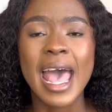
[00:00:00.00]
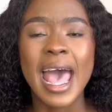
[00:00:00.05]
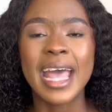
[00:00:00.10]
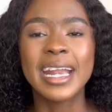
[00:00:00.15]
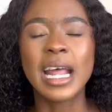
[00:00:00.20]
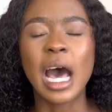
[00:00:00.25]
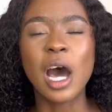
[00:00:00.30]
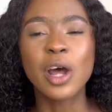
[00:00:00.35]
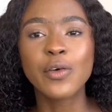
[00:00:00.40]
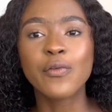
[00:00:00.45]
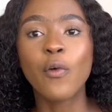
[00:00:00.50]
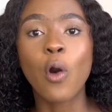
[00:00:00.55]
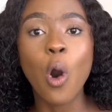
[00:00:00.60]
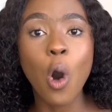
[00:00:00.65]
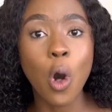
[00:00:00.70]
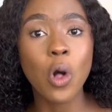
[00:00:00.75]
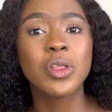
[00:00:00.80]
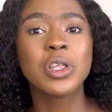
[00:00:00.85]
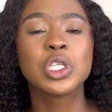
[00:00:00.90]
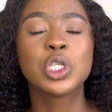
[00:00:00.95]
And out of
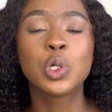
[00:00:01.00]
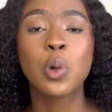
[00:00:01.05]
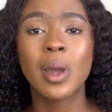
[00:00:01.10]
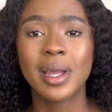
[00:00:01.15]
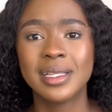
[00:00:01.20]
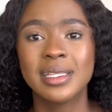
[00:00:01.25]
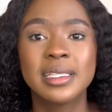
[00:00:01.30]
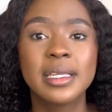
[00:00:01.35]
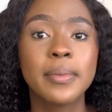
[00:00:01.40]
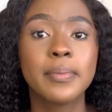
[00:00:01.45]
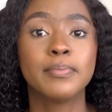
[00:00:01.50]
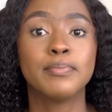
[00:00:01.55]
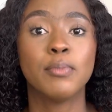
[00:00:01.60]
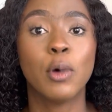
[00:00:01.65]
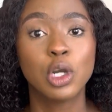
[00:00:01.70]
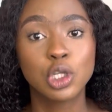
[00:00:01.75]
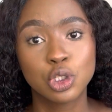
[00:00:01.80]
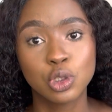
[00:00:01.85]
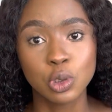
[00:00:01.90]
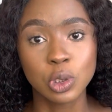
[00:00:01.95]
all the 20
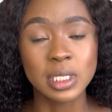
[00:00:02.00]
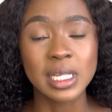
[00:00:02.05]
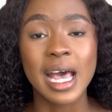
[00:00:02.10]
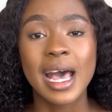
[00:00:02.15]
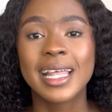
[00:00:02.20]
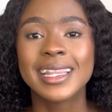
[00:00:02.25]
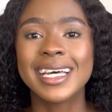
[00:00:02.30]
modules